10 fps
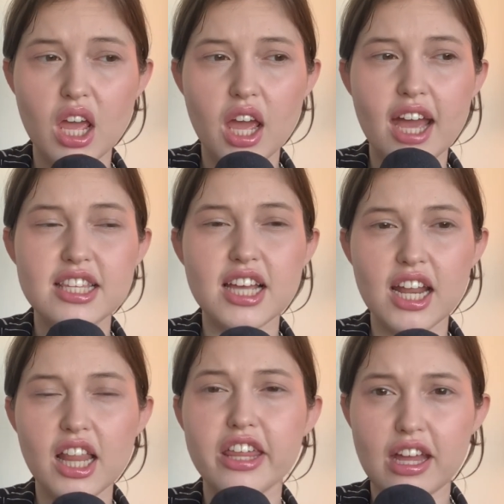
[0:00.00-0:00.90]
It's kind
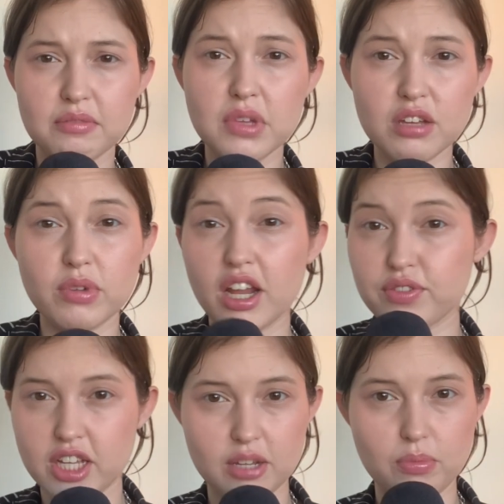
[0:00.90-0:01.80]
of like that meme, and I've
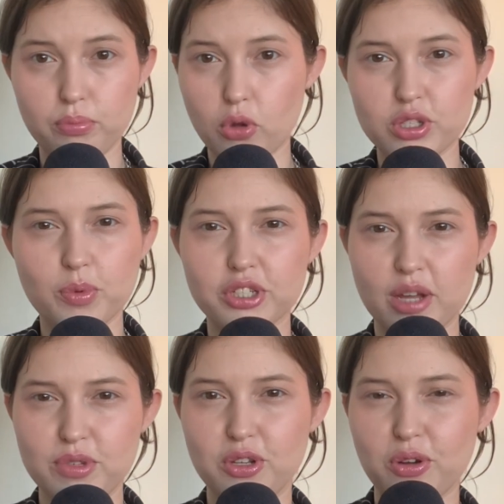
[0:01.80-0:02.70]
said it multiple
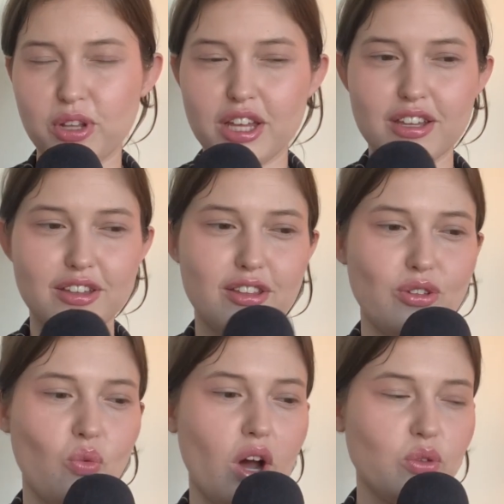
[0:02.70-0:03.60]
times, like
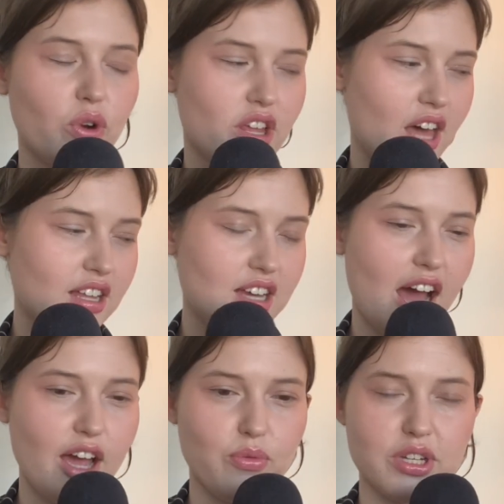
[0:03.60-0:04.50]
the one where that
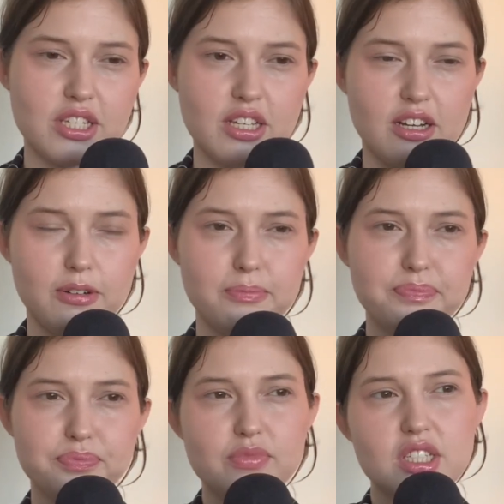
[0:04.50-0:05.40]
guy was,
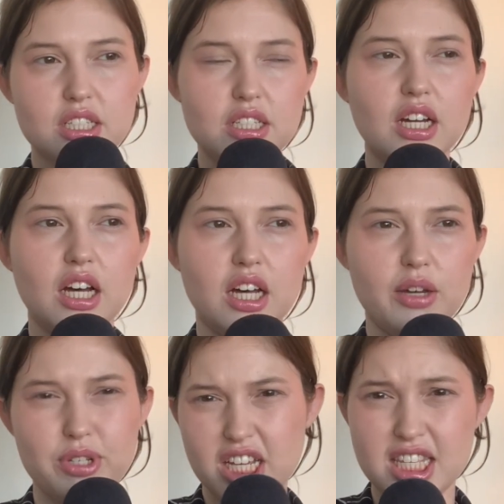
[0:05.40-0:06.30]
it
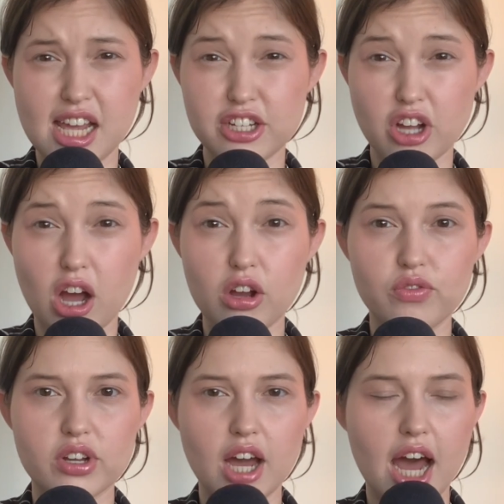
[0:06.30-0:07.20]
was like a TikTok
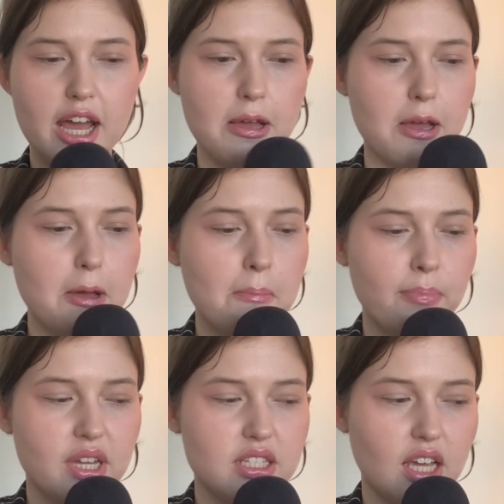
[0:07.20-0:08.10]
of a guy
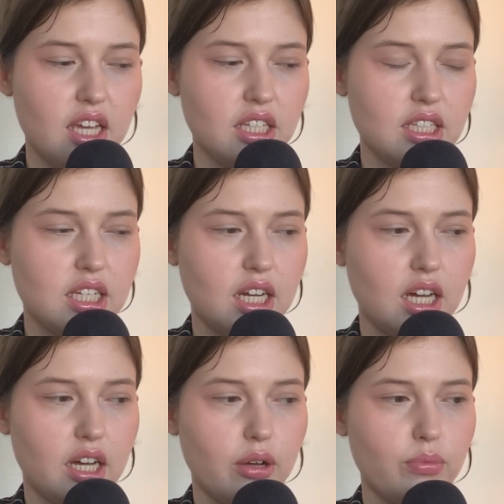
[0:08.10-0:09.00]
saying,
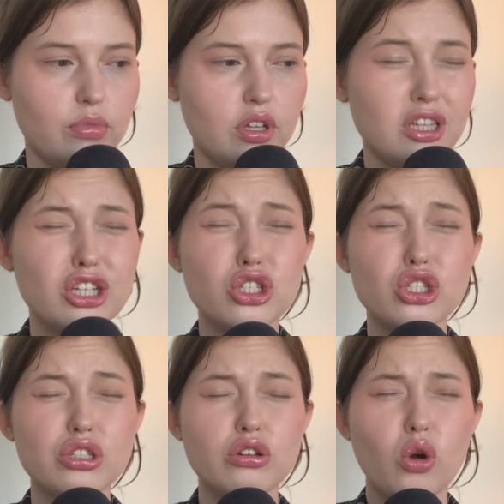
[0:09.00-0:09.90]
this
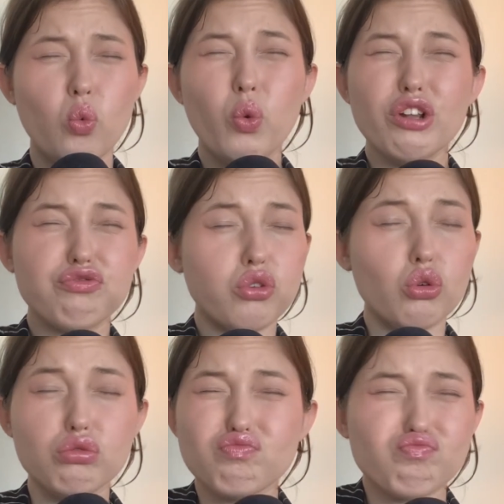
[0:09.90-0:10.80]

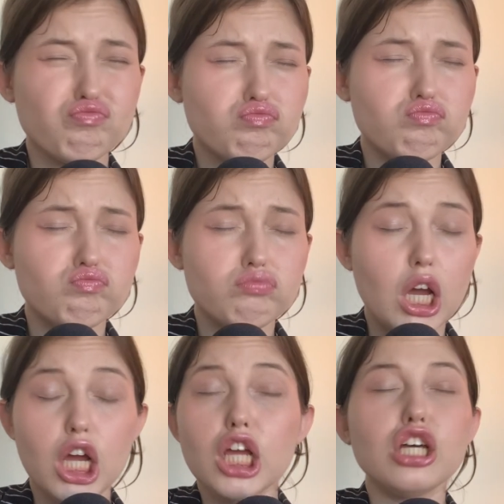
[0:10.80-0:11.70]
willful
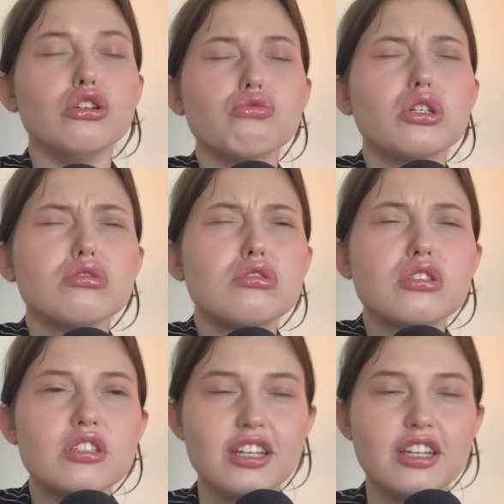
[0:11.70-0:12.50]
ignorance,